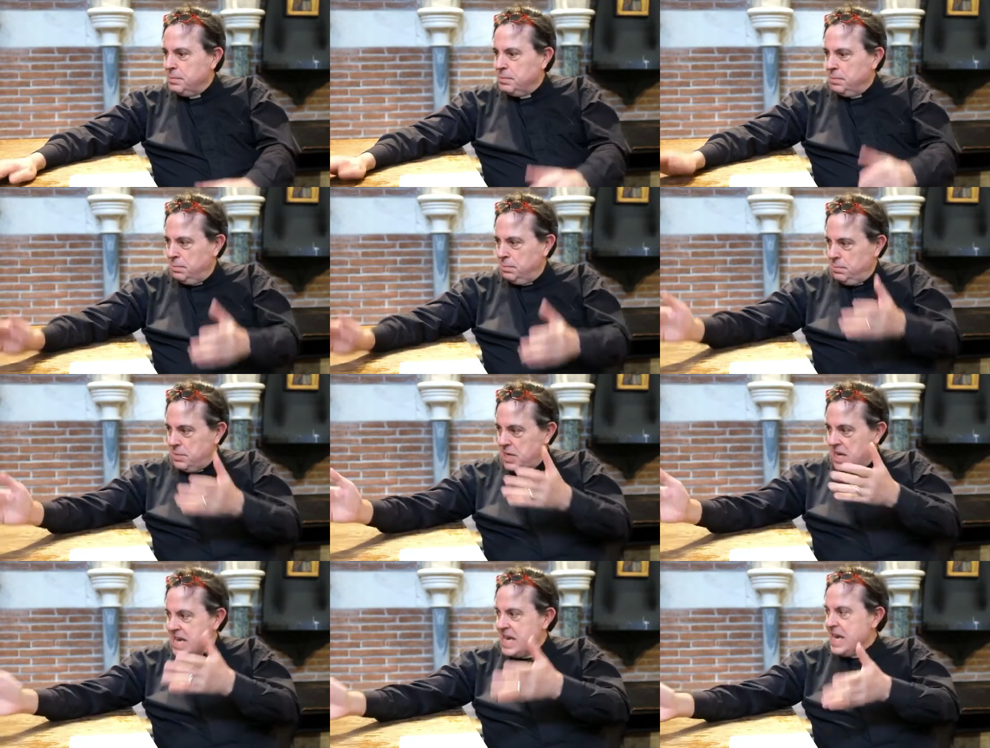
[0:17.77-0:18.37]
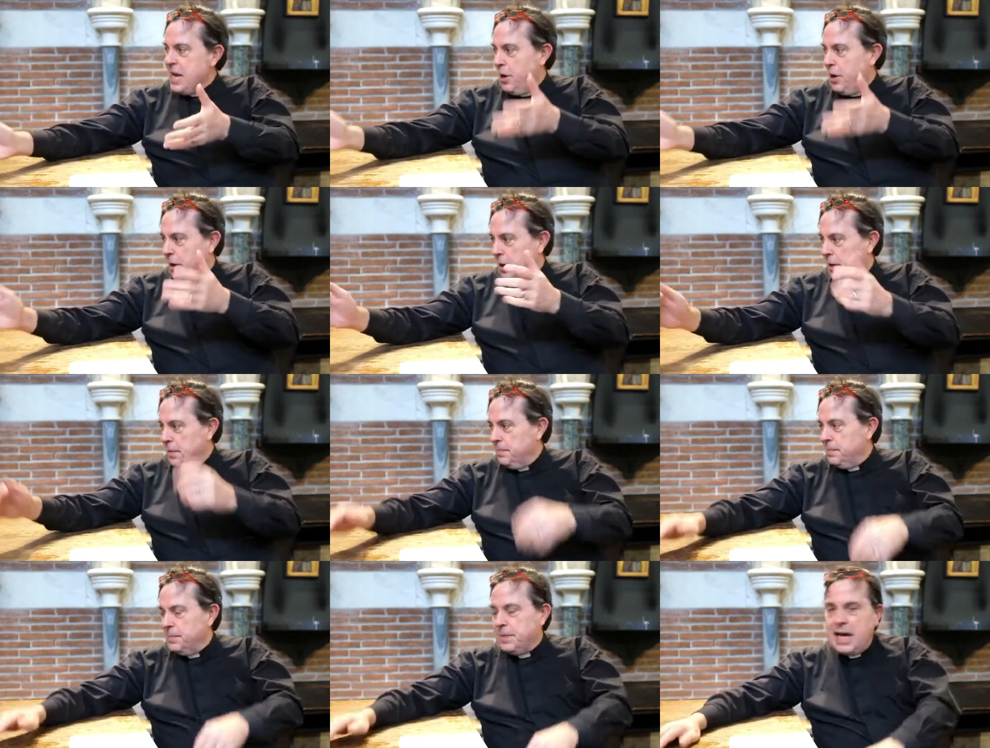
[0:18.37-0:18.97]

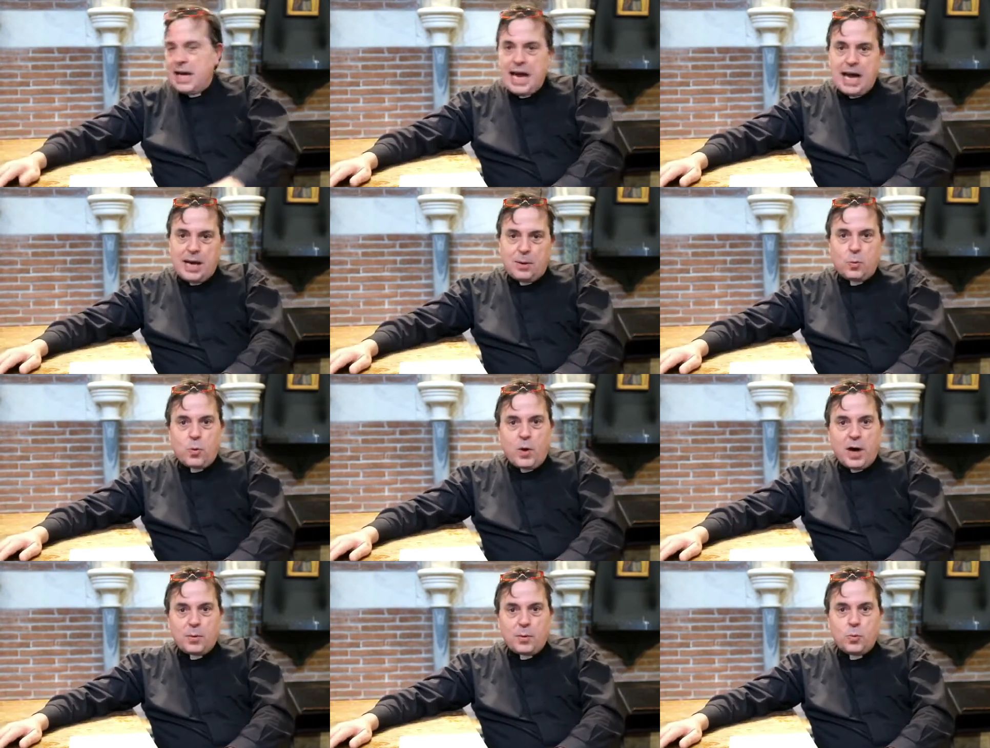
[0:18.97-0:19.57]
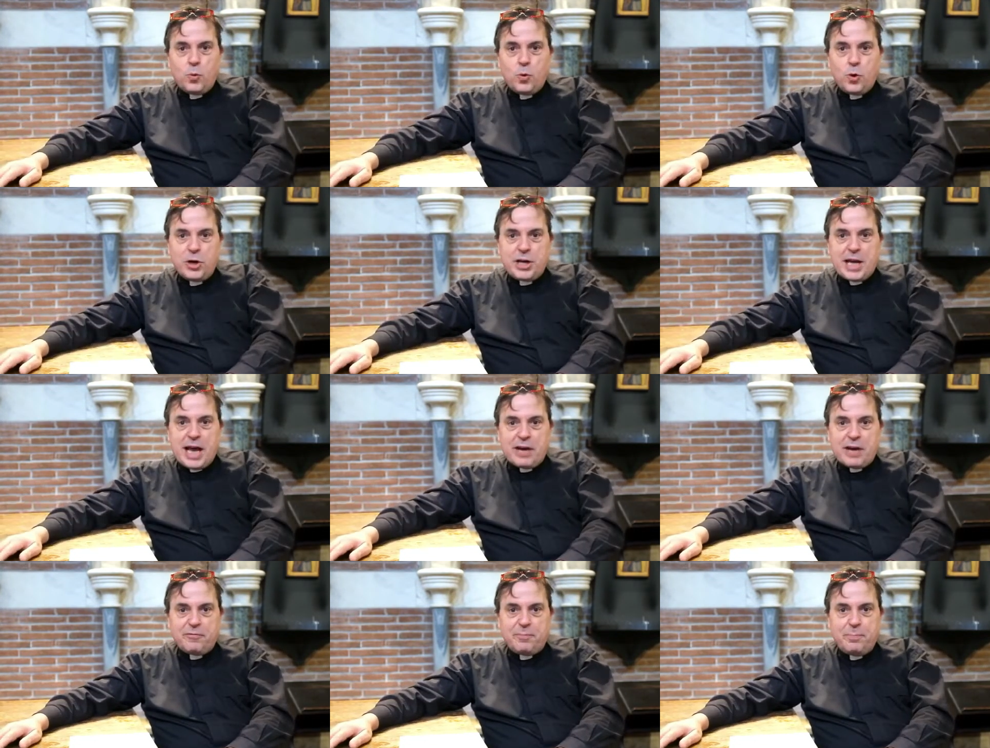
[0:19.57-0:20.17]
here at what would
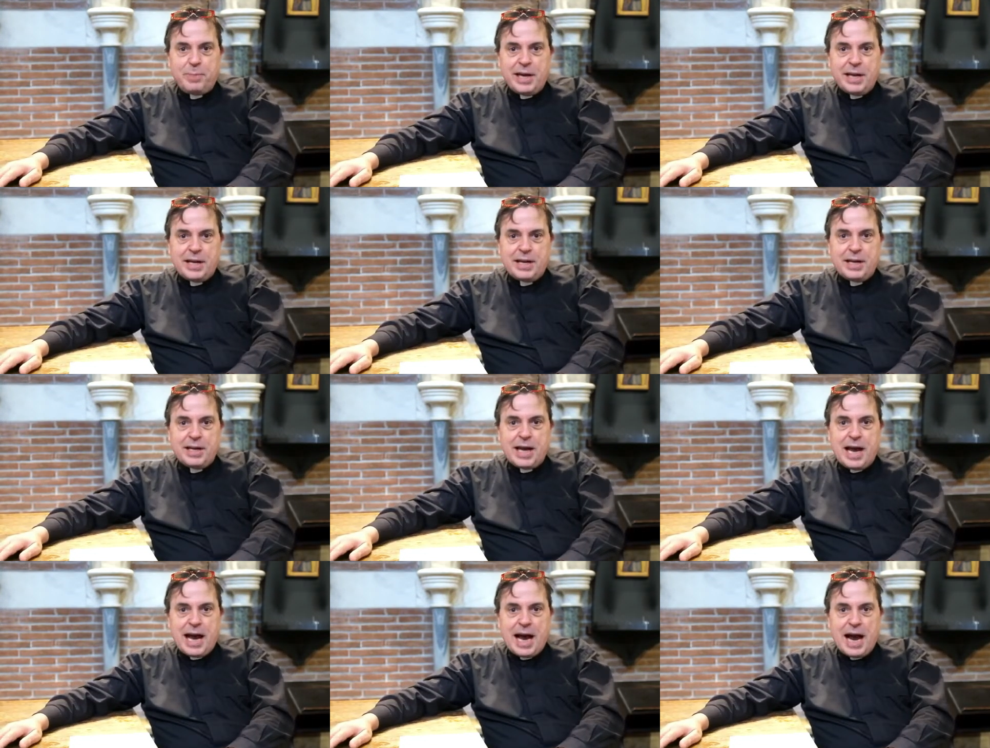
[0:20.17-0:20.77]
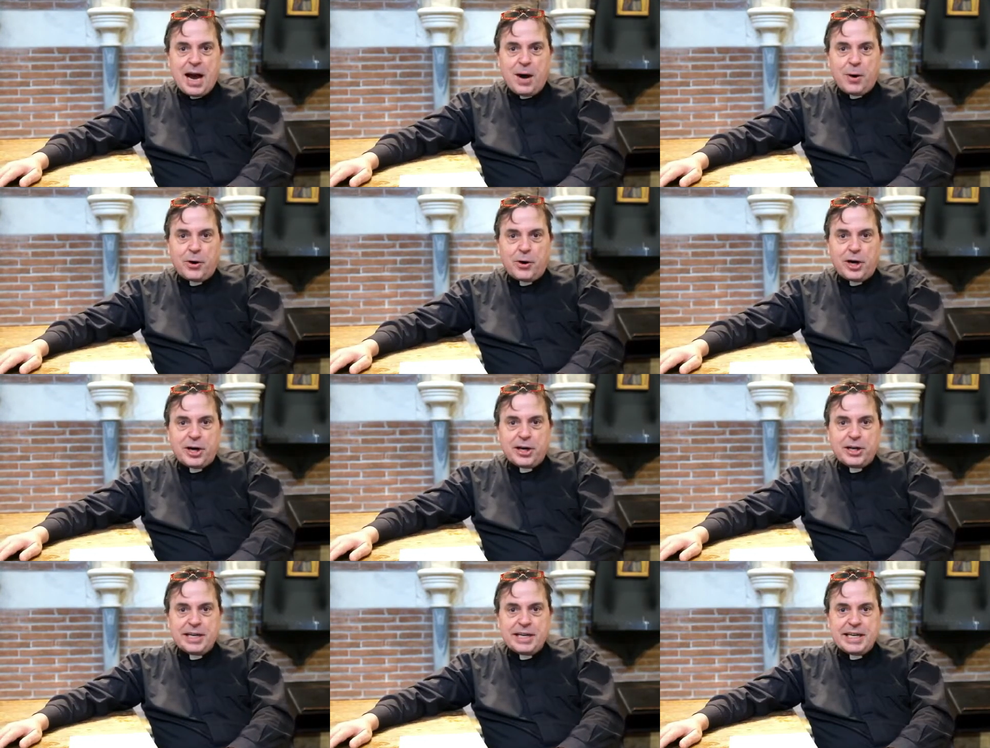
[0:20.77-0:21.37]
have been
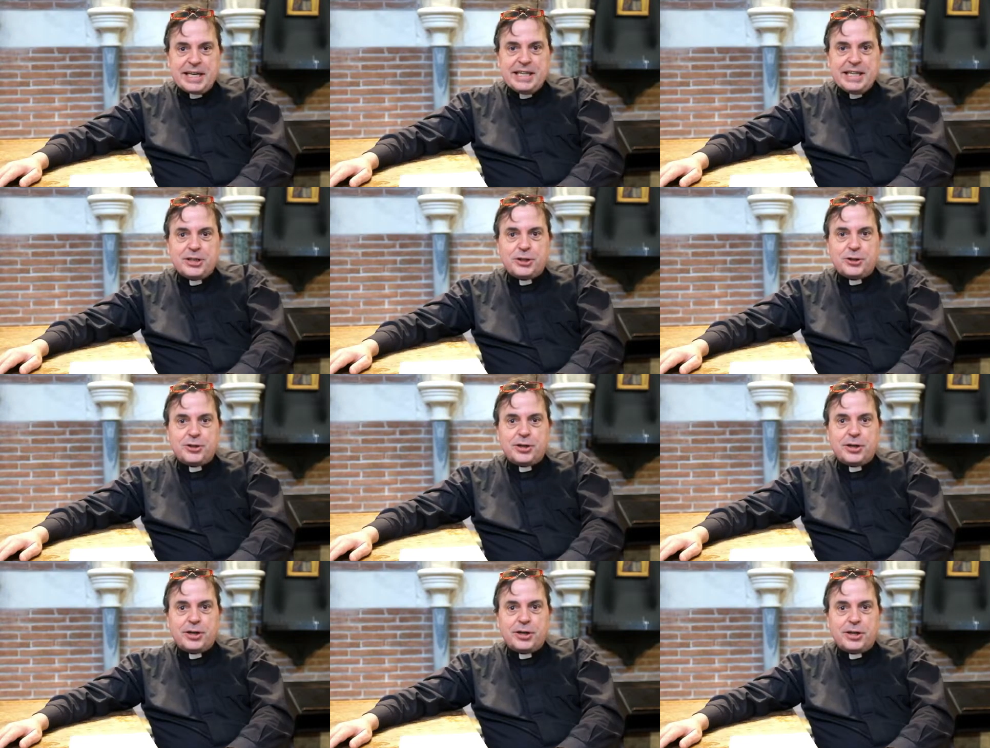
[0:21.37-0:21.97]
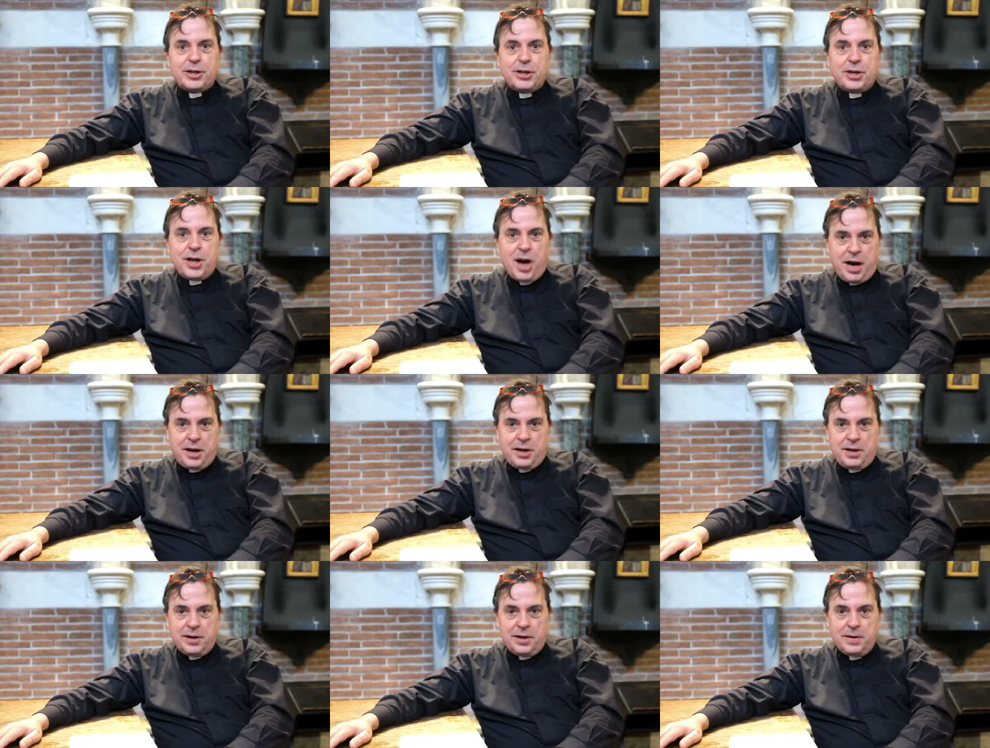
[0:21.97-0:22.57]
our Easter
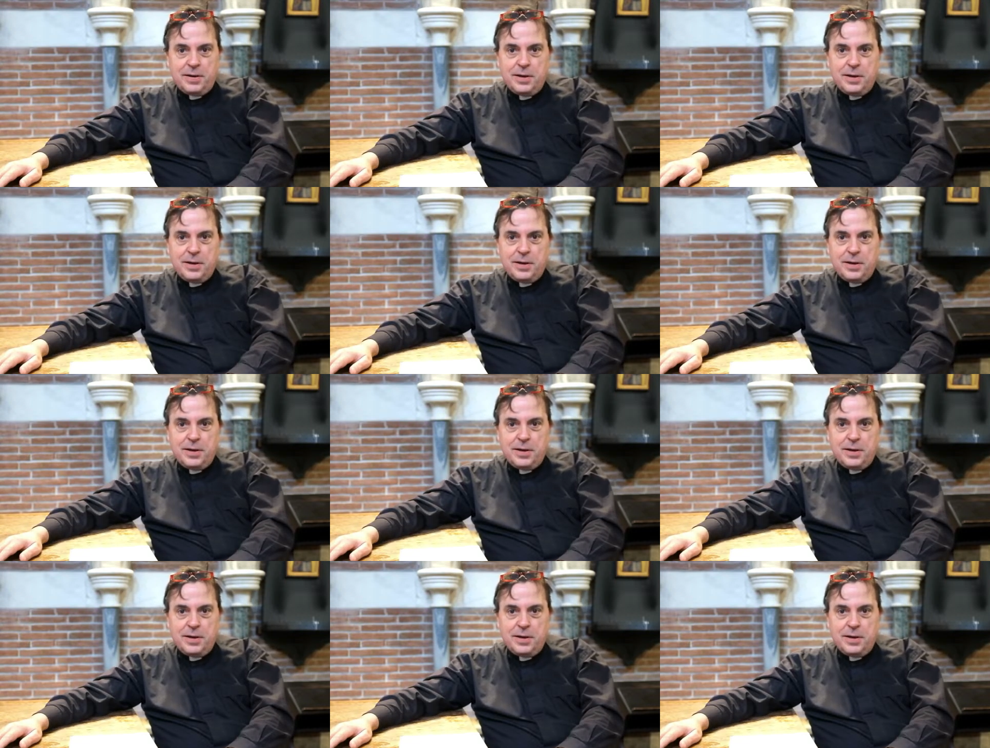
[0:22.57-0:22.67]
garden.